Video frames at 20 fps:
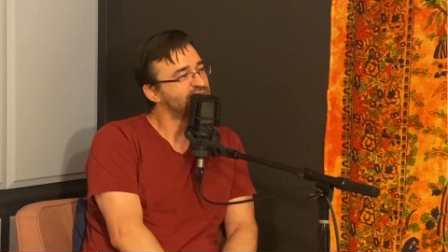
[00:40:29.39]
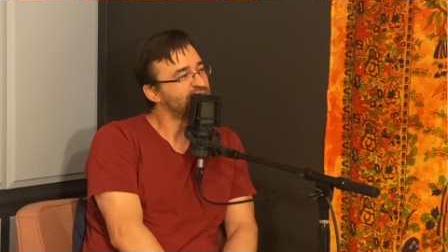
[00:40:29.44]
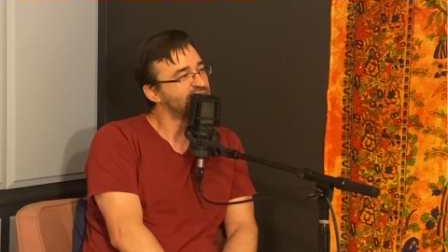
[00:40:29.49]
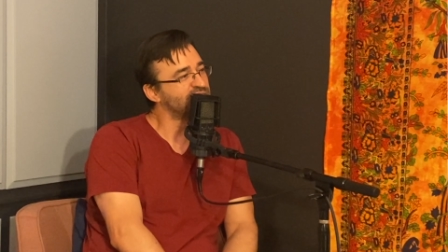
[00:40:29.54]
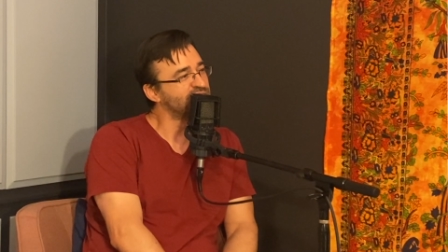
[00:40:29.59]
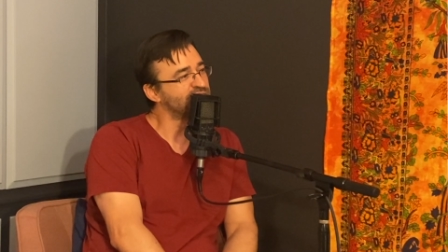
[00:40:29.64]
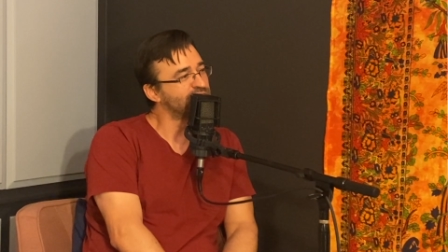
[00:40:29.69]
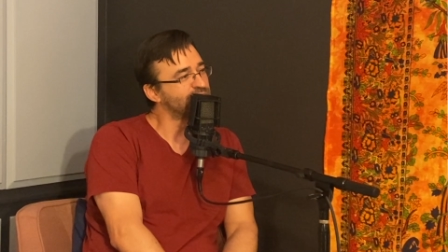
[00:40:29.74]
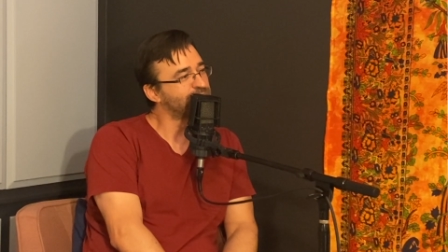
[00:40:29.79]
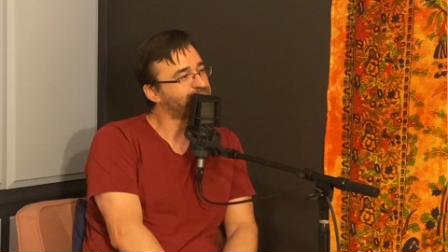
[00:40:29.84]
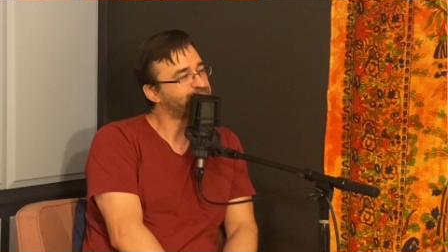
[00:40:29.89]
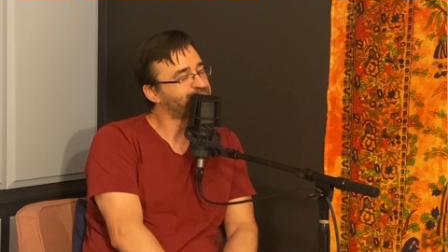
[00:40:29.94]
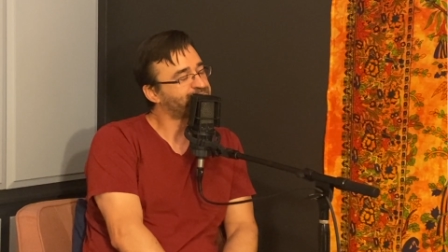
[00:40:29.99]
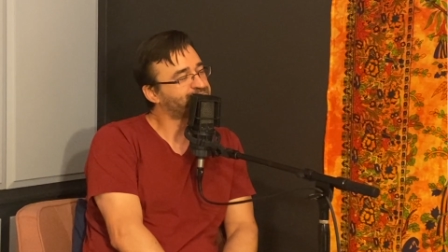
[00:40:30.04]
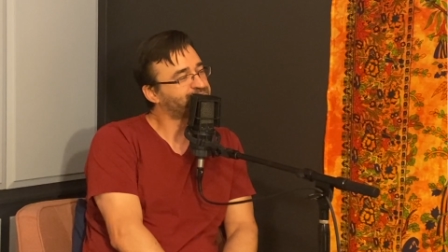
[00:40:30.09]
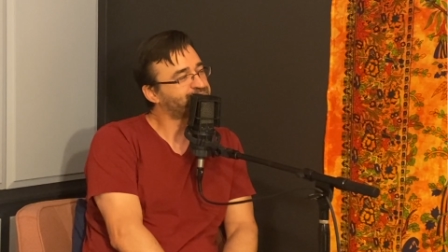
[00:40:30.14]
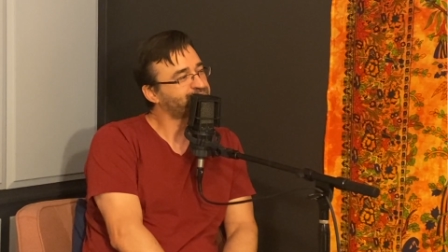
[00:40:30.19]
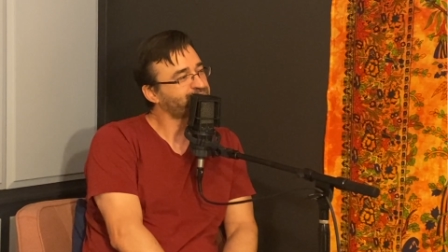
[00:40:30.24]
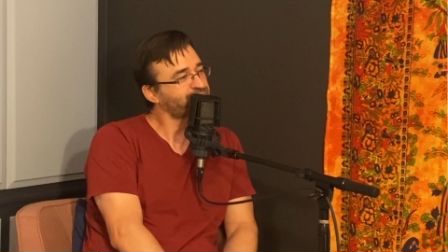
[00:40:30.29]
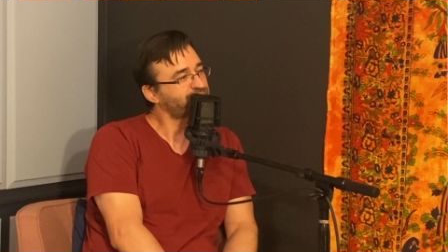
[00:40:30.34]
Yeah.
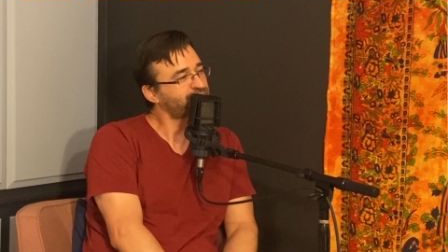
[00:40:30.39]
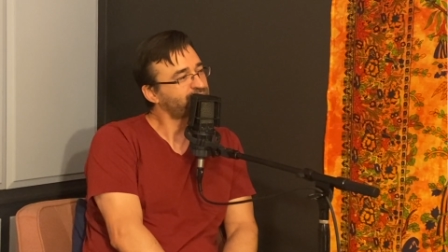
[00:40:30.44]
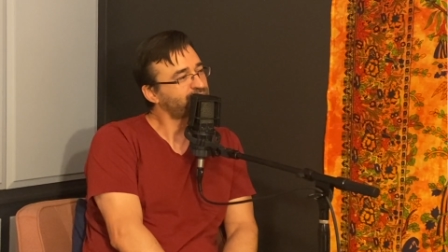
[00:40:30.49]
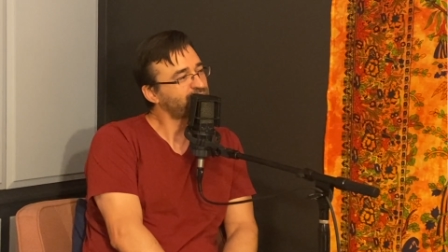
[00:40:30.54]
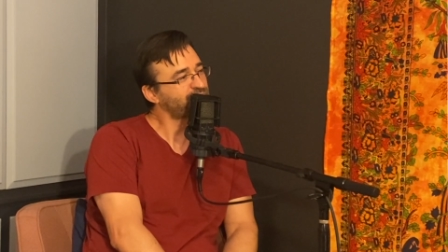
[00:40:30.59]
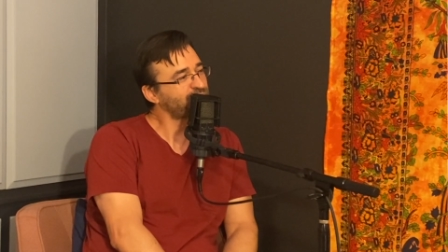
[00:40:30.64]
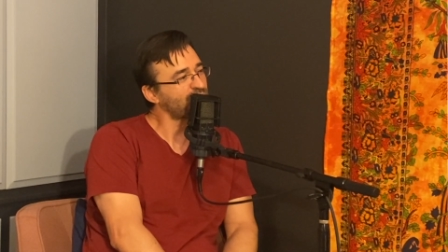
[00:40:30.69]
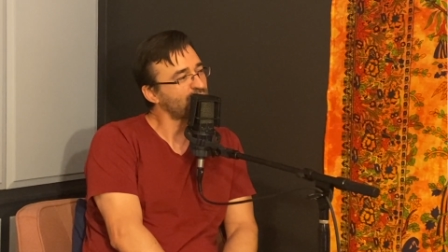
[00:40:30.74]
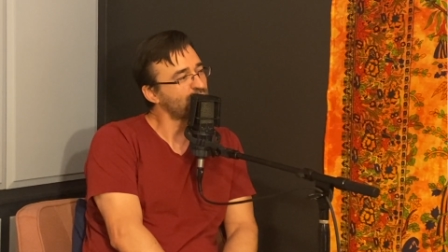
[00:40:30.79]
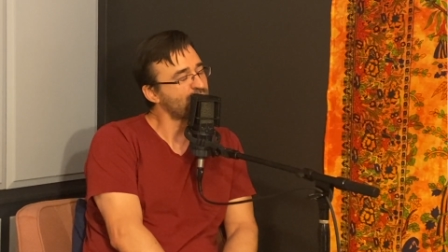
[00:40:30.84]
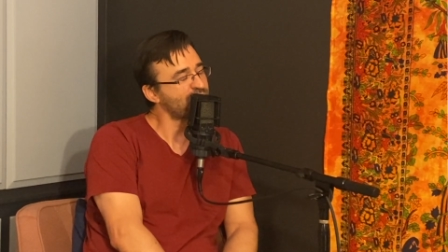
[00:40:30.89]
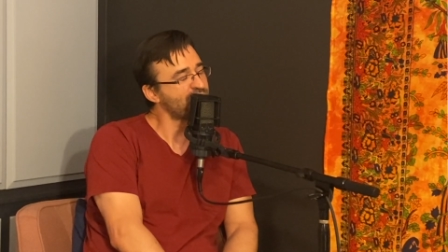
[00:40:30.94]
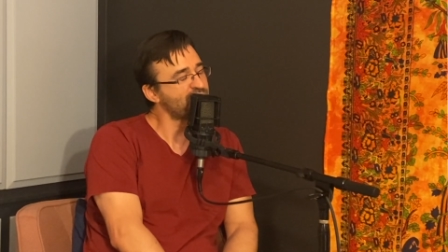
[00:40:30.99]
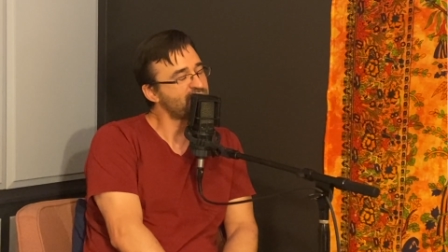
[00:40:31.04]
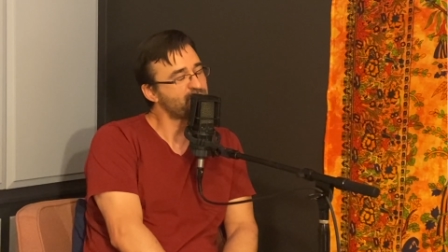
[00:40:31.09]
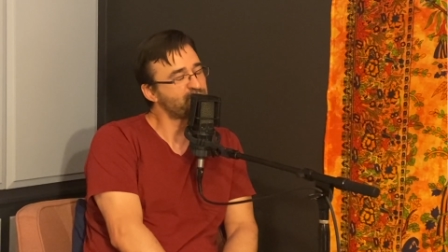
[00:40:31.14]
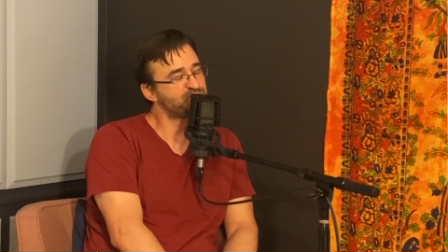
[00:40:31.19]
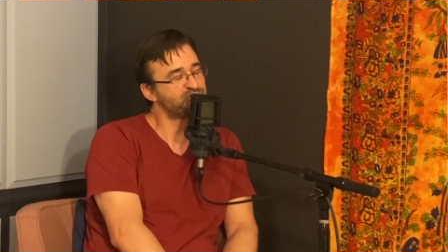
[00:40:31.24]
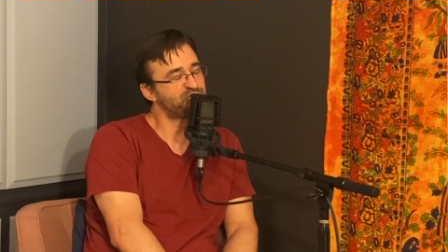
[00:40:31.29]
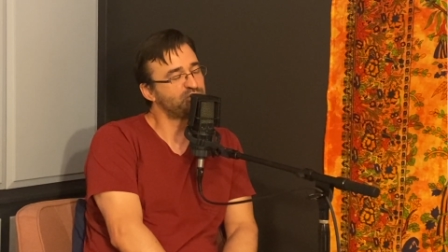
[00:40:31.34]
Wow,
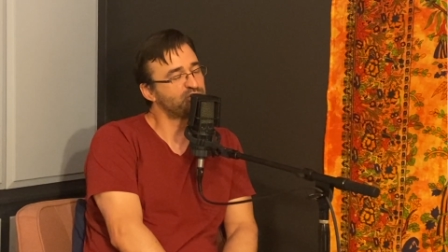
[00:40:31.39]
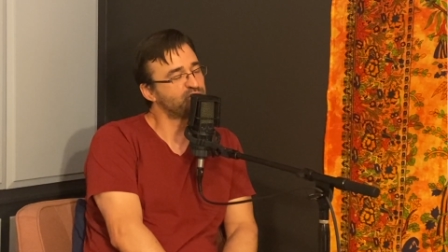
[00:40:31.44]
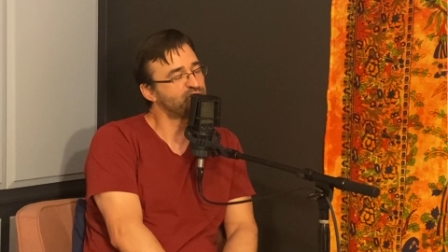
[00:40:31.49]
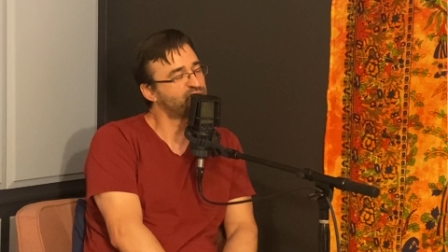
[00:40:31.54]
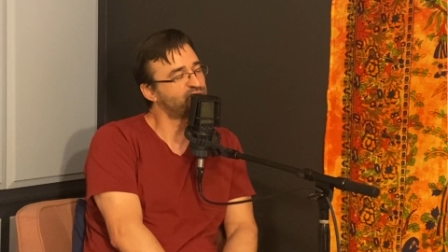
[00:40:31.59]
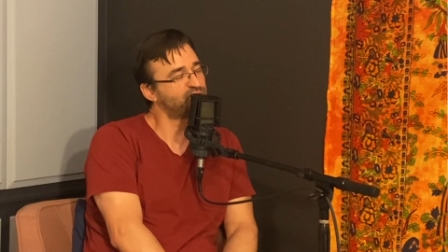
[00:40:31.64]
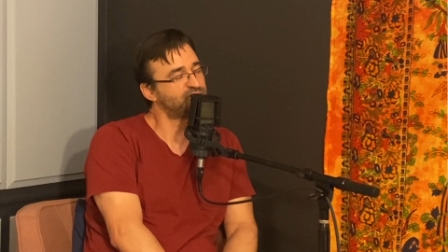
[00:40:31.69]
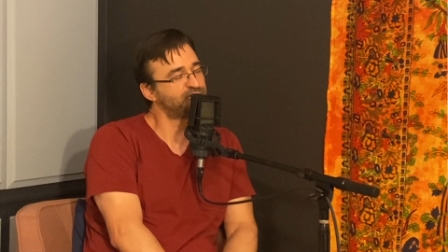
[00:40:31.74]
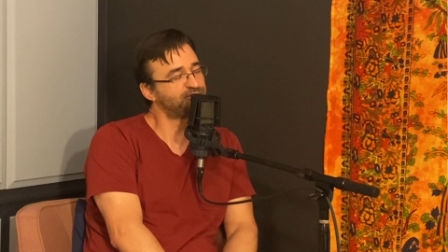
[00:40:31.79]
that was beautiful.